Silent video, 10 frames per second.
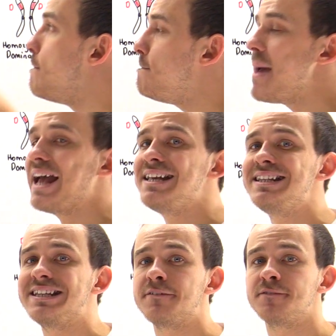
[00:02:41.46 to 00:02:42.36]
many
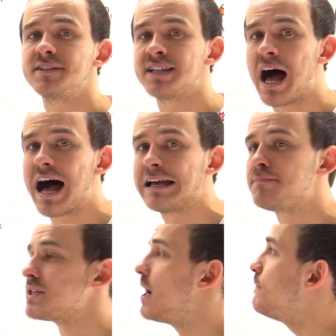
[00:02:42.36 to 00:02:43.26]
different
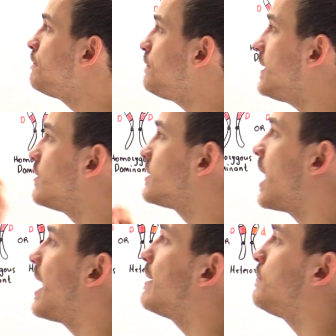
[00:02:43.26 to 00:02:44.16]
types of
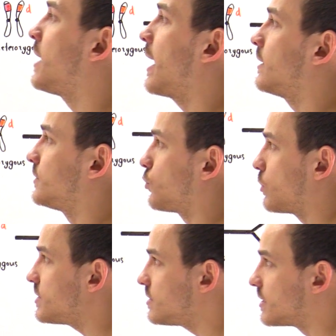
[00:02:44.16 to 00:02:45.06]
phenotype
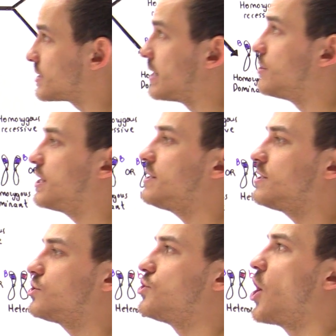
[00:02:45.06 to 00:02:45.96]
characteristics, and this
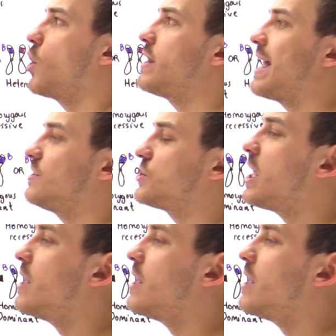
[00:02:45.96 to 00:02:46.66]
is known as